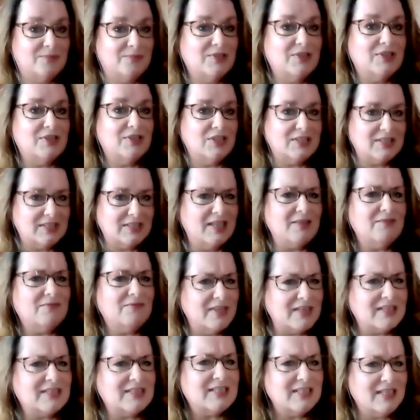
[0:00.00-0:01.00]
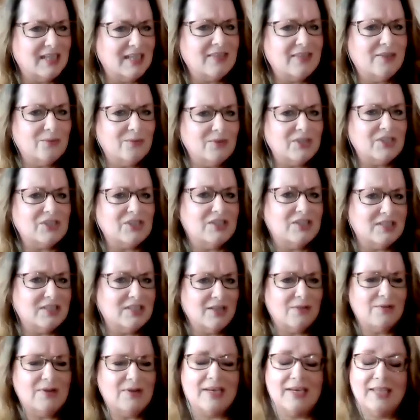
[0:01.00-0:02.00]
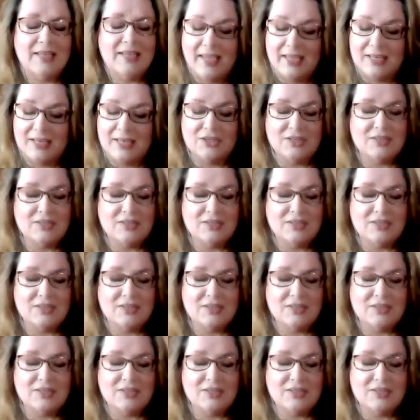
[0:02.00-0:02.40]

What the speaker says: to just keep things together, which is so, and again,